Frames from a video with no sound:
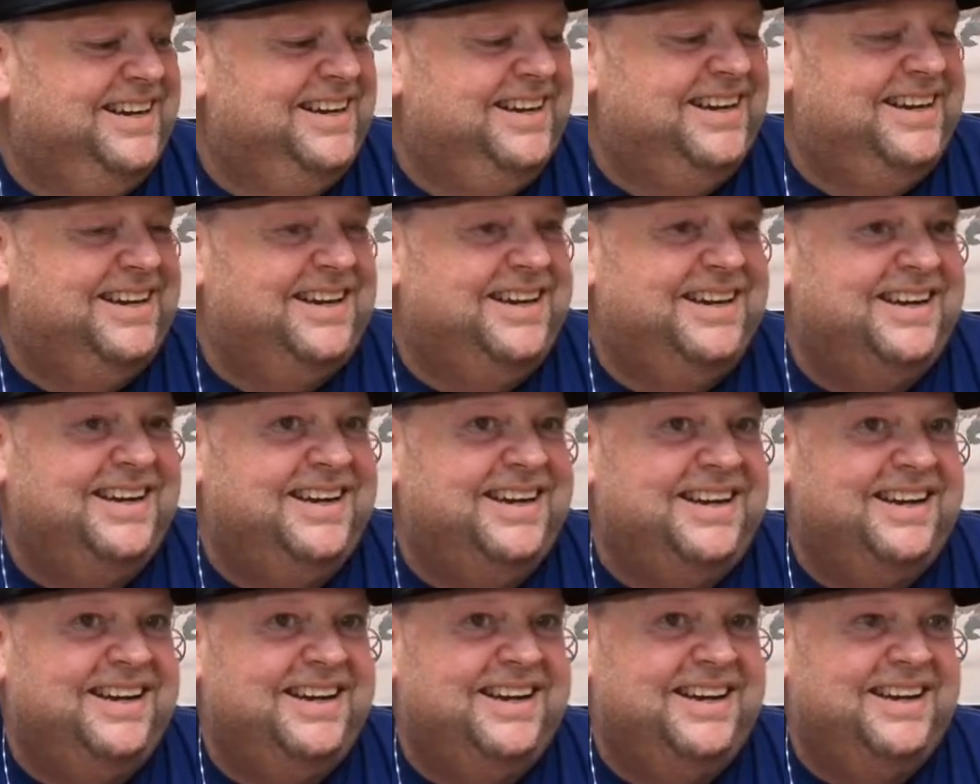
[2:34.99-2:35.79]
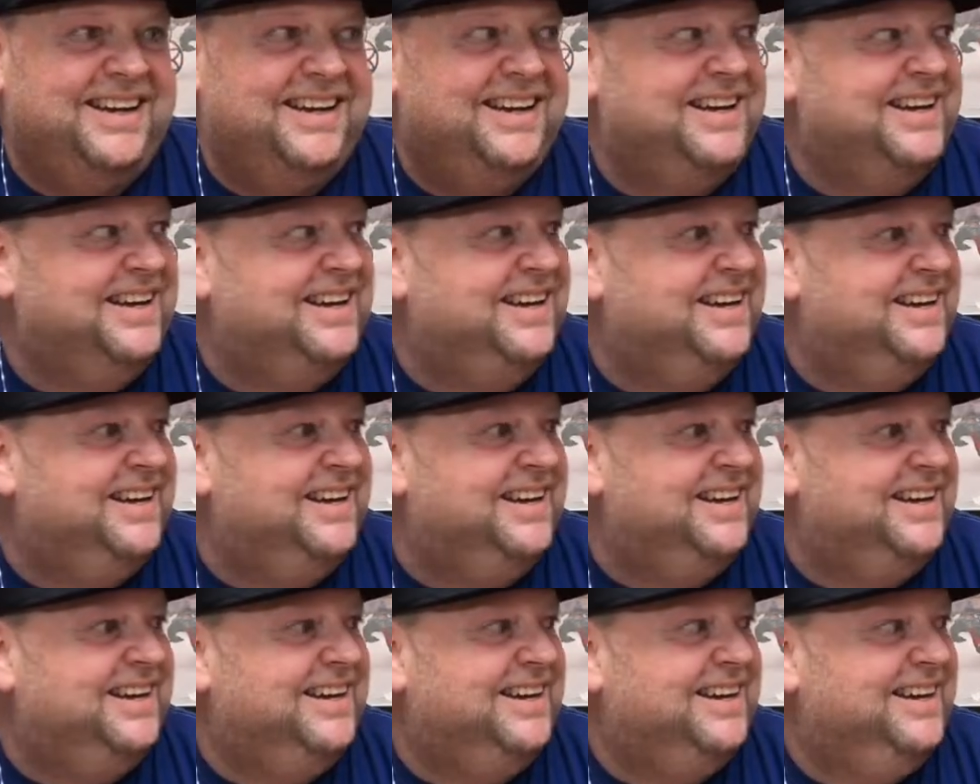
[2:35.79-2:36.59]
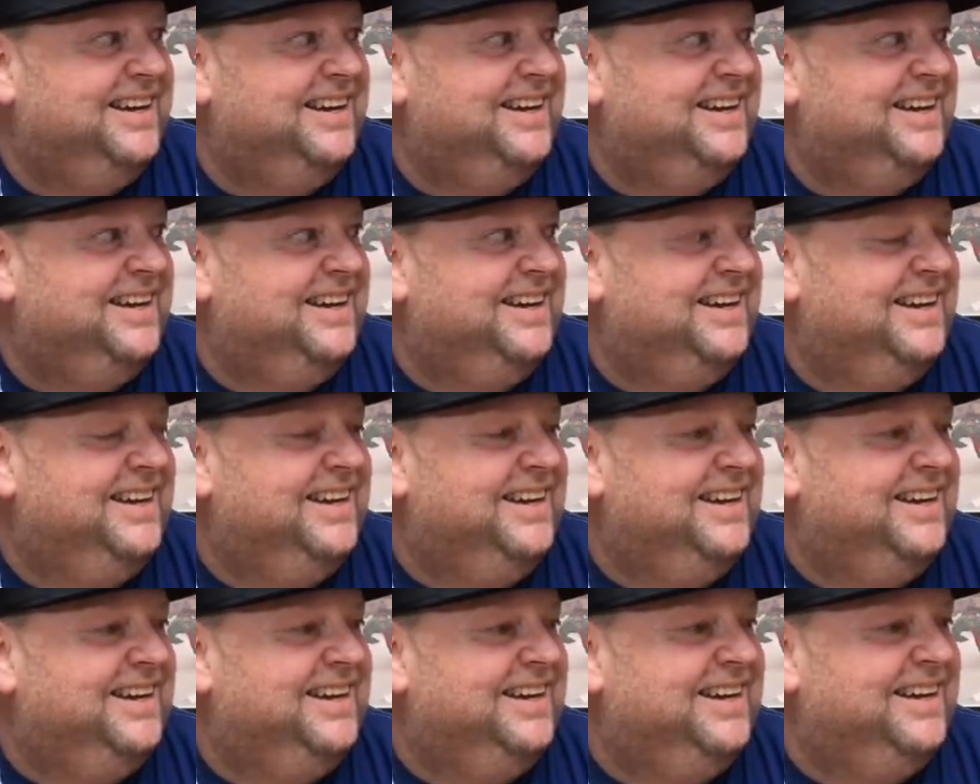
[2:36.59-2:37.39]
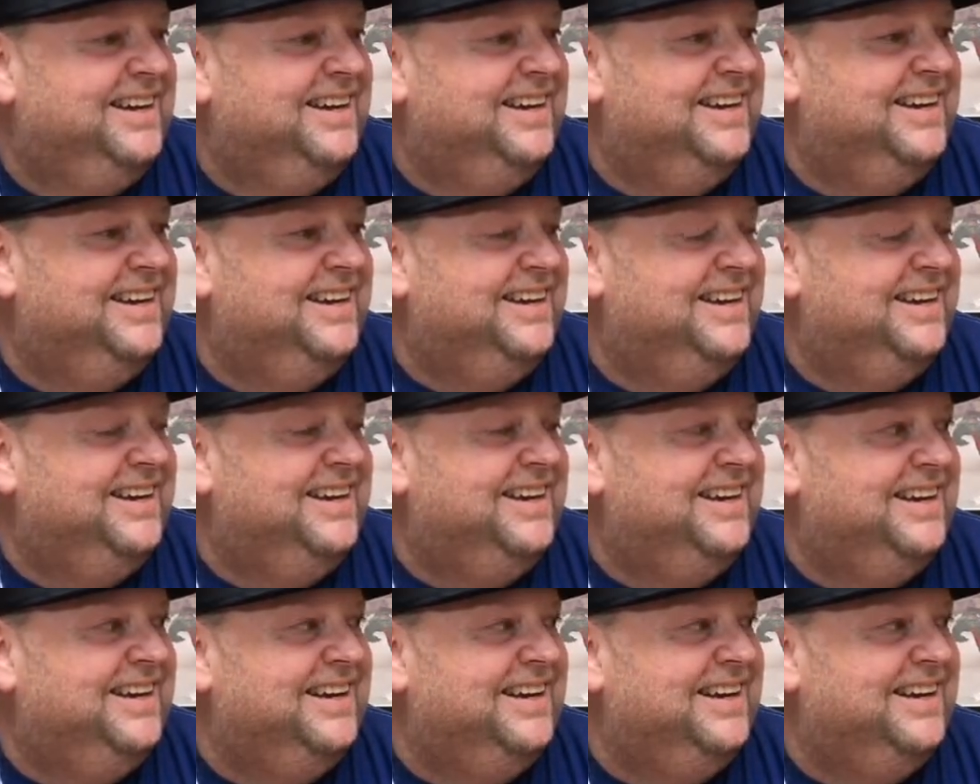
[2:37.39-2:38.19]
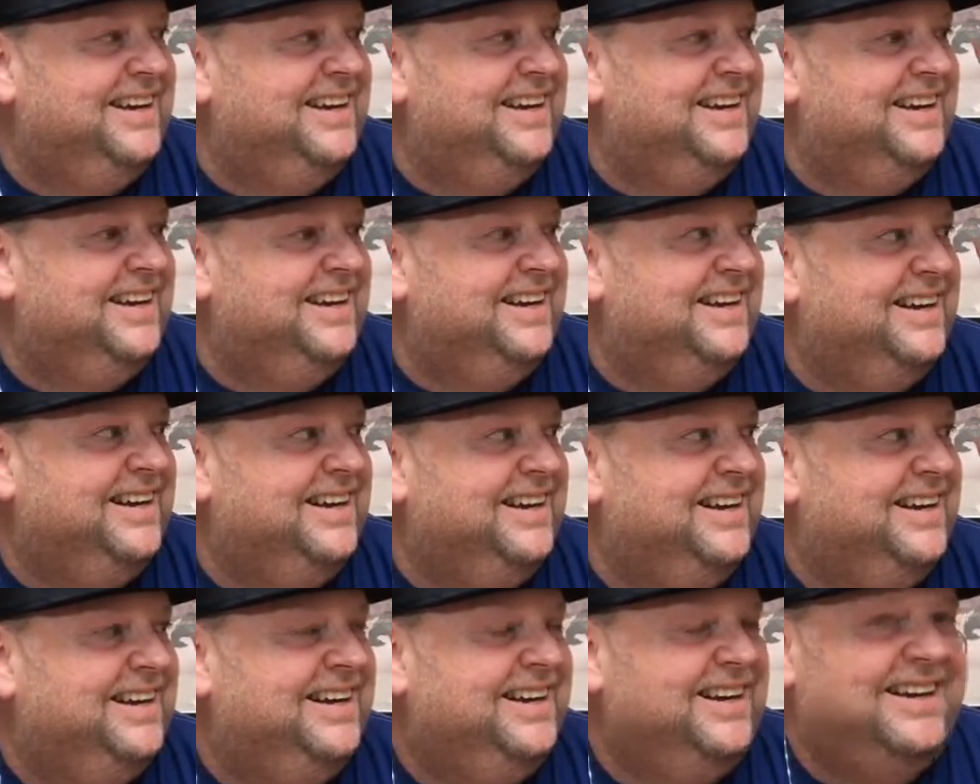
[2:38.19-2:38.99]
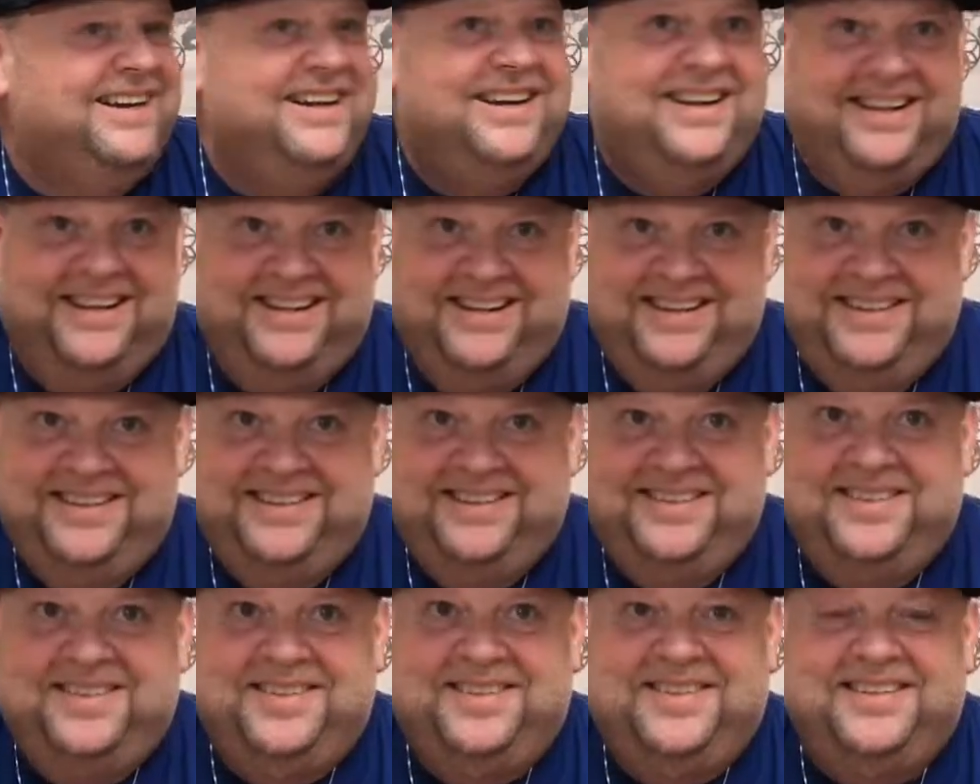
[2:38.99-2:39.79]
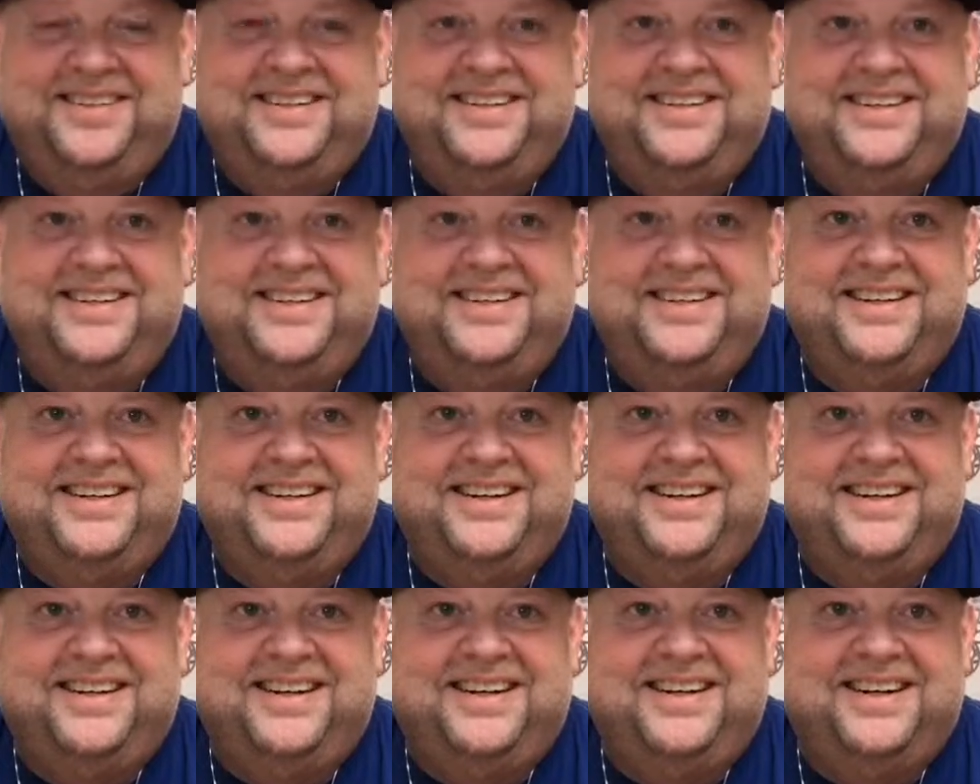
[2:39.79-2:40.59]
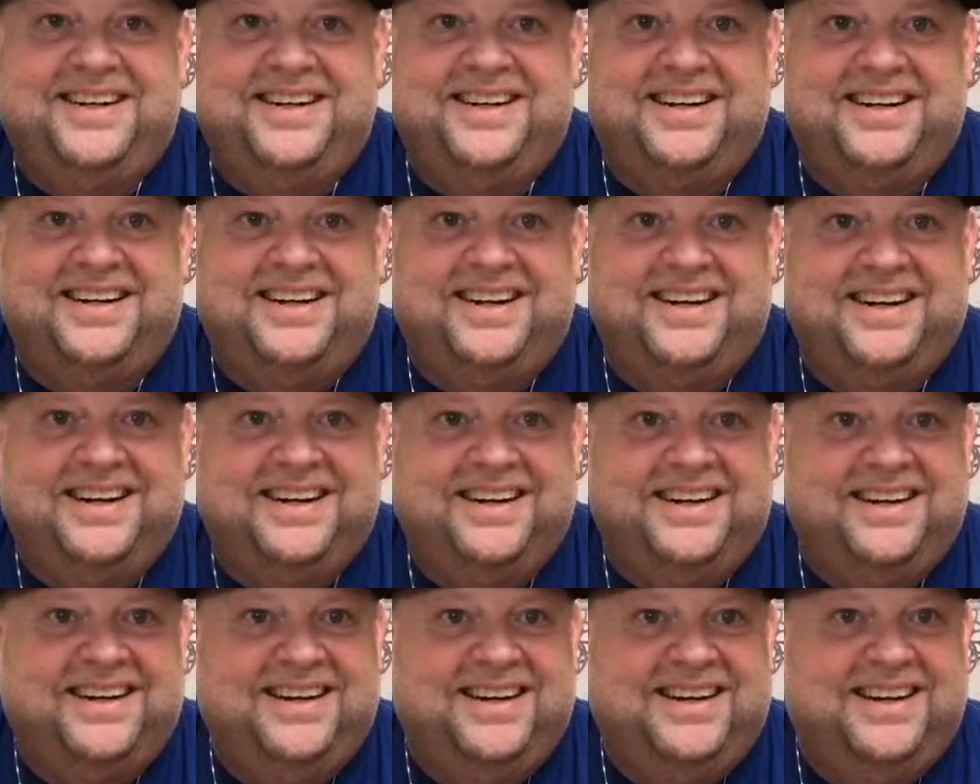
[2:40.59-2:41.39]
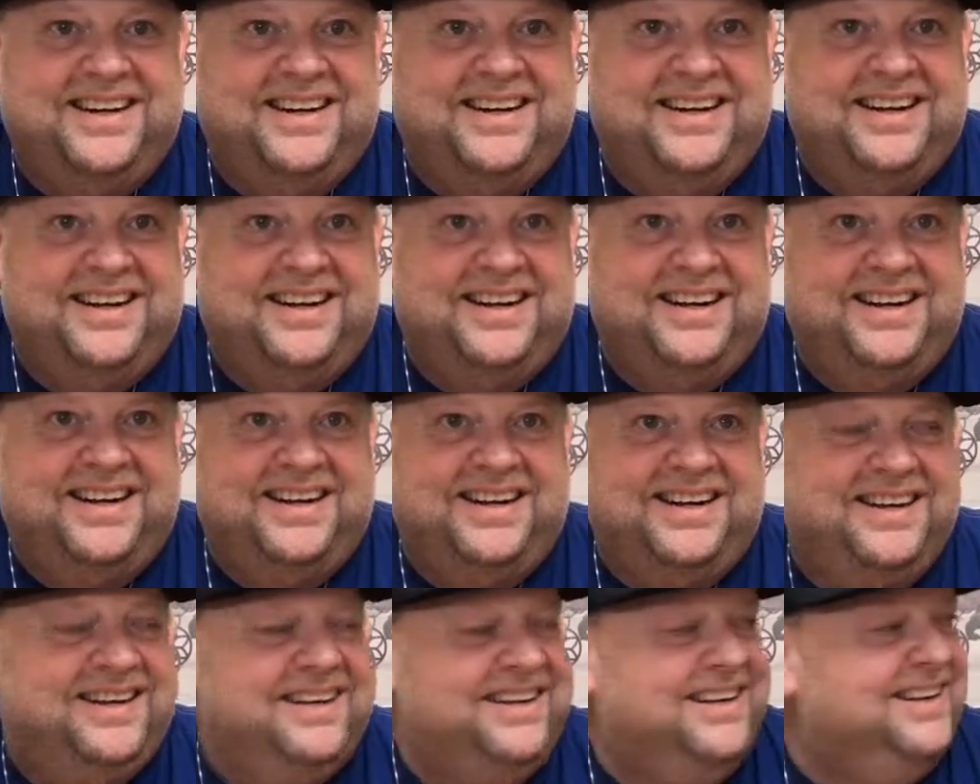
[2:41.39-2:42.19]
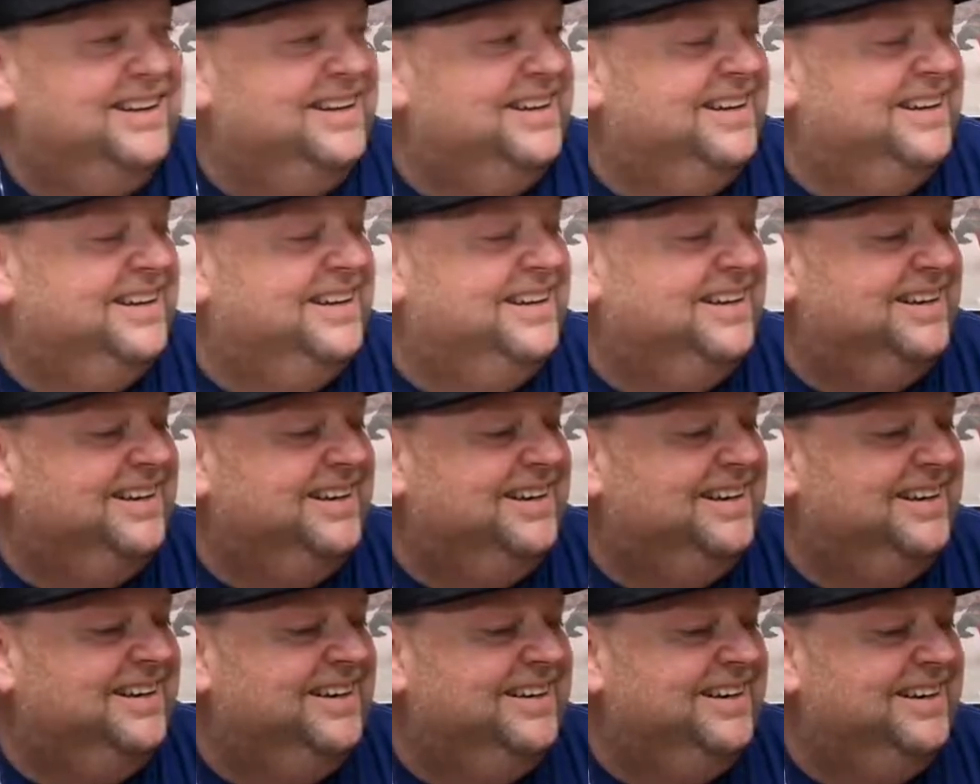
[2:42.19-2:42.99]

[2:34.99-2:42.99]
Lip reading: (not speaking)